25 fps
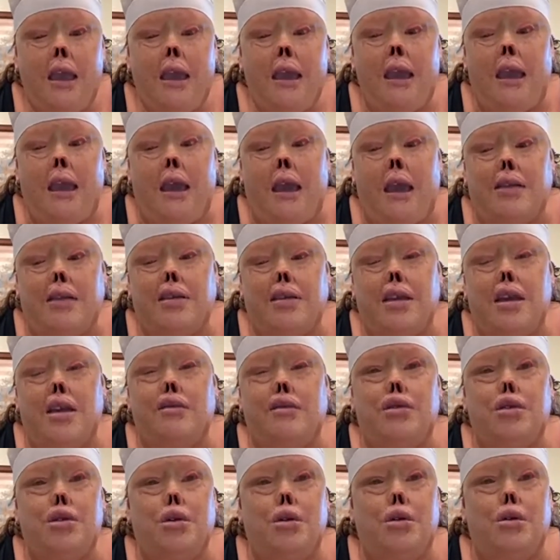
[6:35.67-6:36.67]
And if
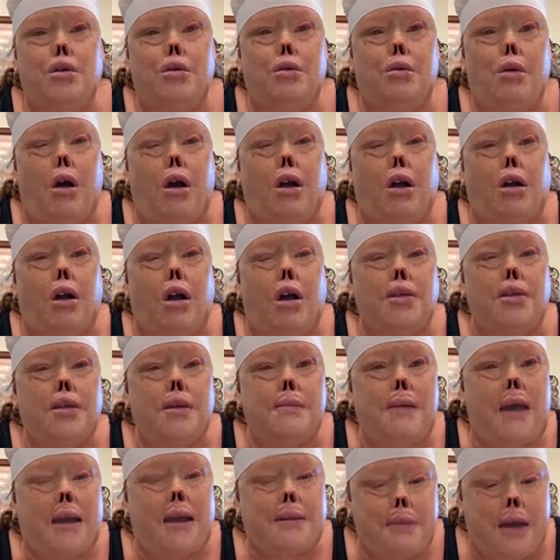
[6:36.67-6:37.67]
you are on the
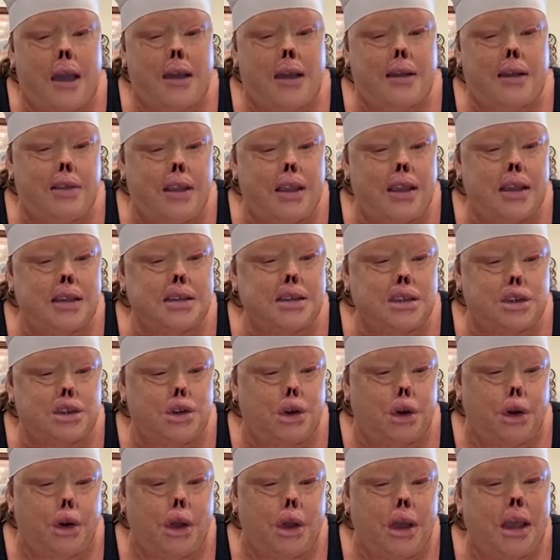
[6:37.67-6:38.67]
backpack list,
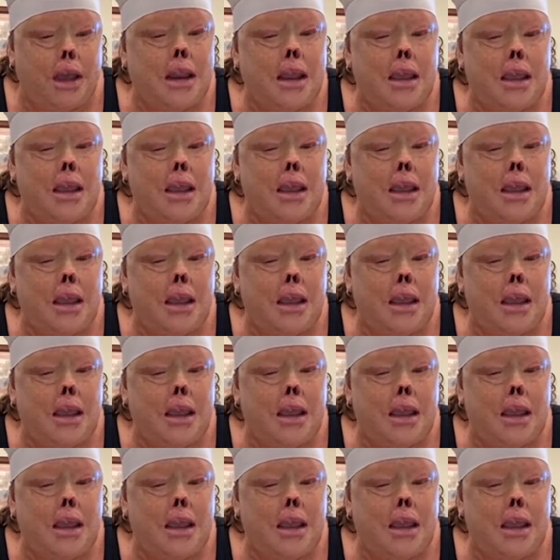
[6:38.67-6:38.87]
you're good.